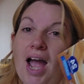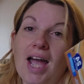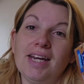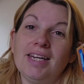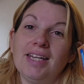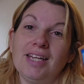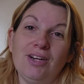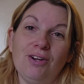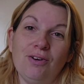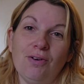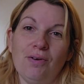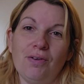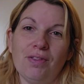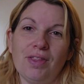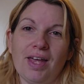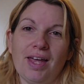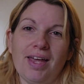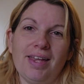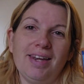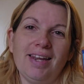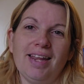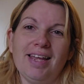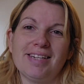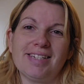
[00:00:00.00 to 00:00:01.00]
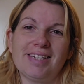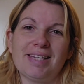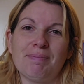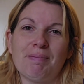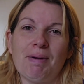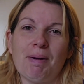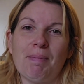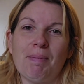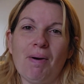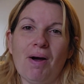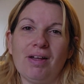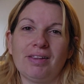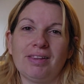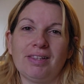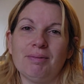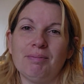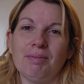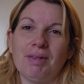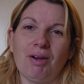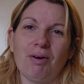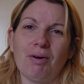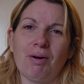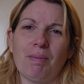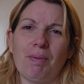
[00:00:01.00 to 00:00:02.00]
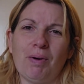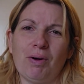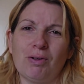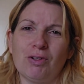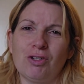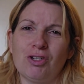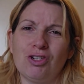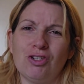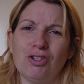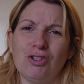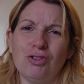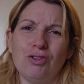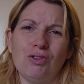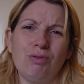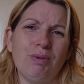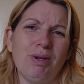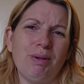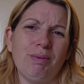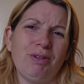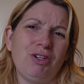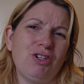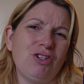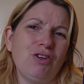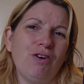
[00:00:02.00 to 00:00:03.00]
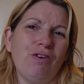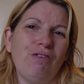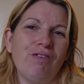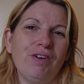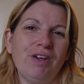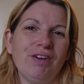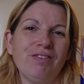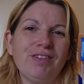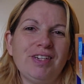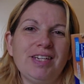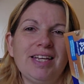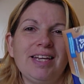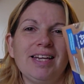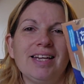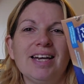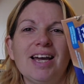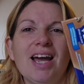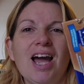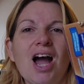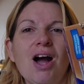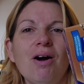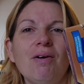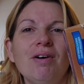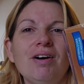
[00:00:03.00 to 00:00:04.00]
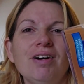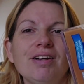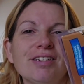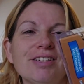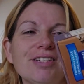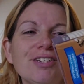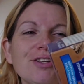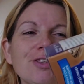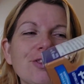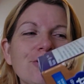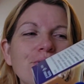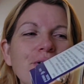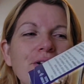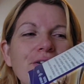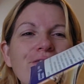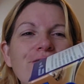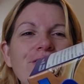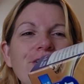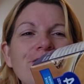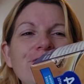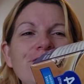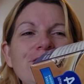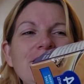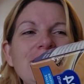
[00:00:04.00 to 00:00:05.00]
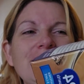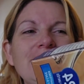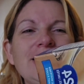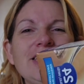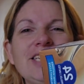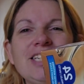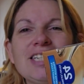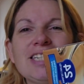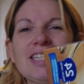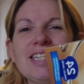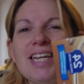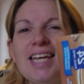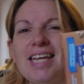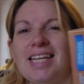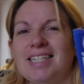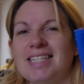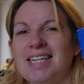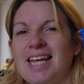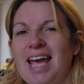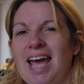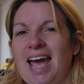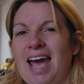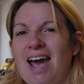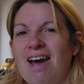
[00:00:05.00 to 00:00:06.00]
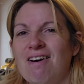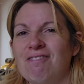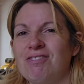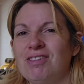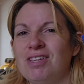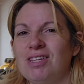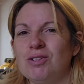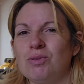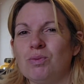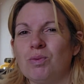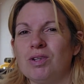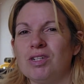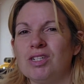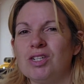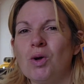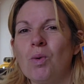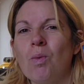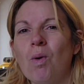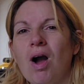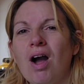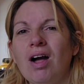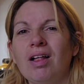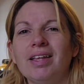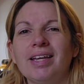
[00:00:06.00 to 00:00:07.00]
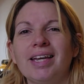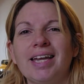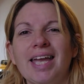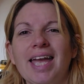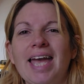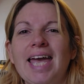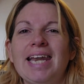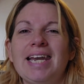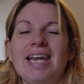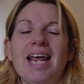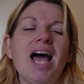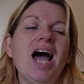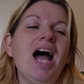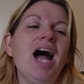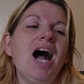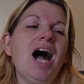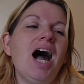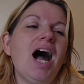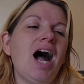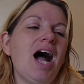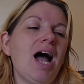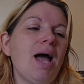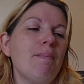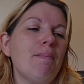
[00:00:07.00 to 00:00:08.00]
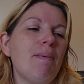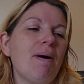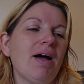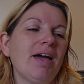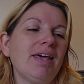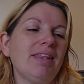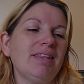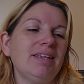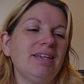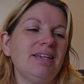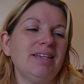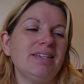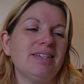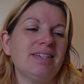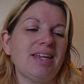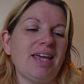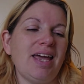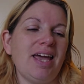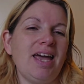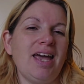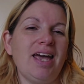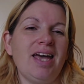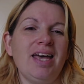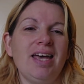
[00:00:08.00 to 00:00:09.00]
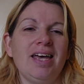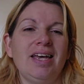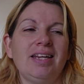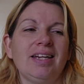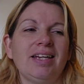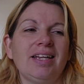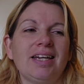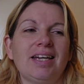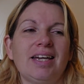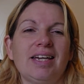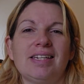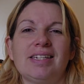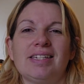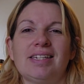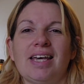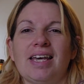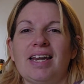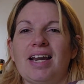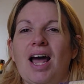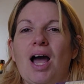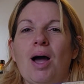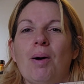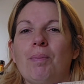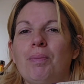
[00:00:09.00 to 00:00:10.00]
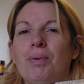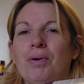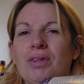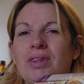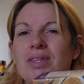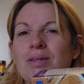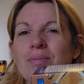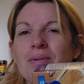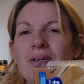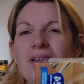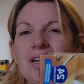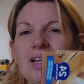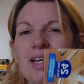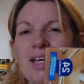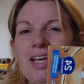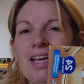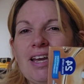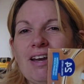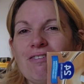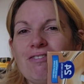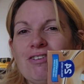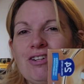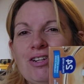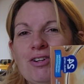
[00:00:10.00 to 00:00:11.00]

I didn't know that. Last time I bought them, they were about $2, maybe $2.50. Well, still $3.50. It's just nice to have these once in a while. Again, I buy these, and like I said, I'll put them in a gift.